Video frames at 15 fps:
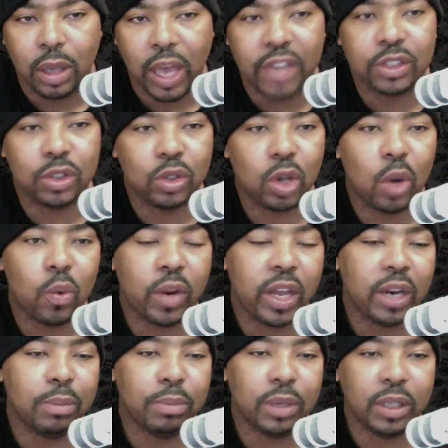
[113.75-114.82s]
I actually saw one
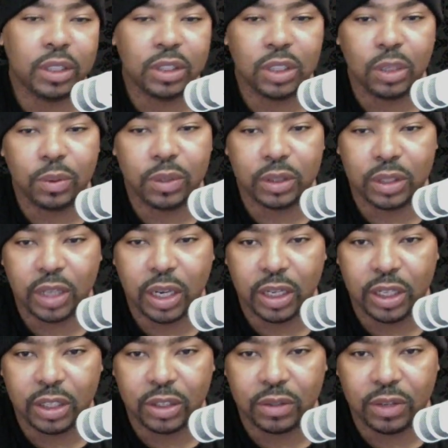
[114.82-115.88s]
at a Bully show, which is kind
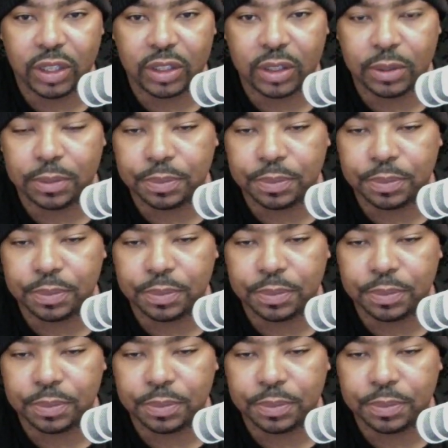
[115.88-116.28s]
of interesting.